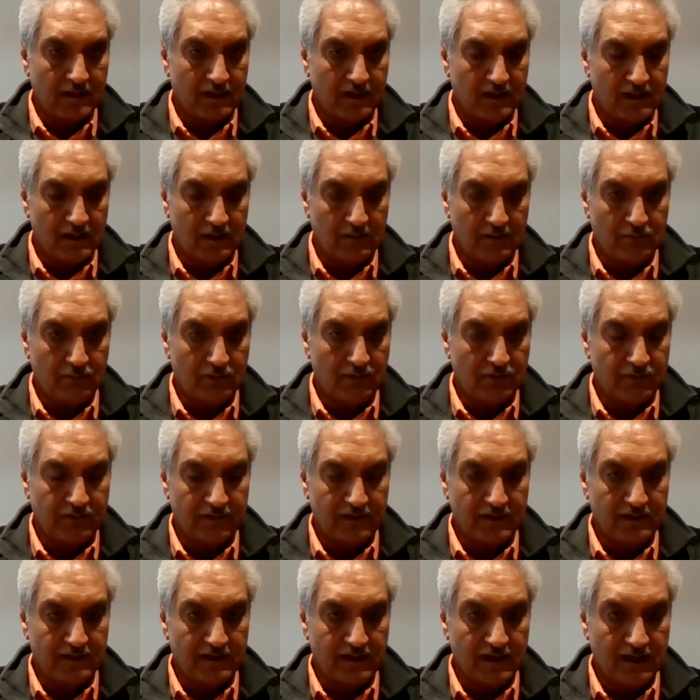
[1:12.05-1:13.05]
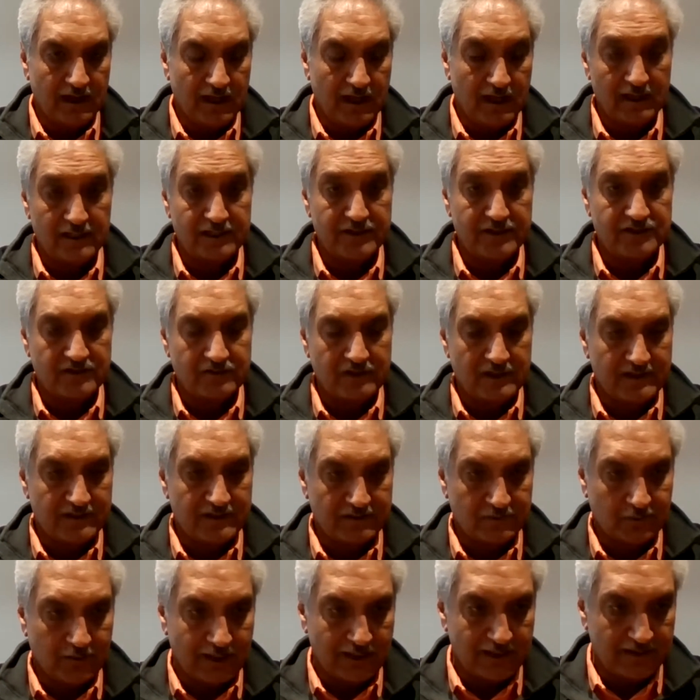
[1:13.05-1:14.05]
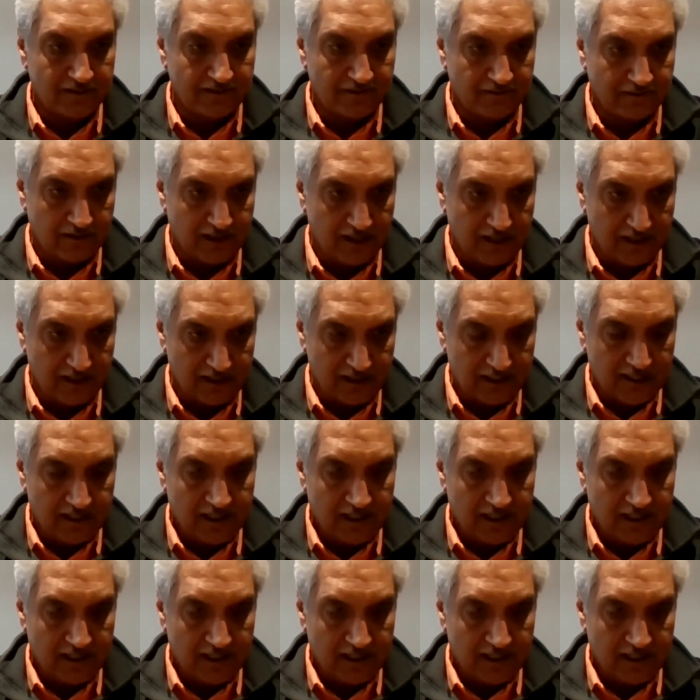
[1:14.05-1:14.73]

uh, both in uh, Harley Street as well as uh,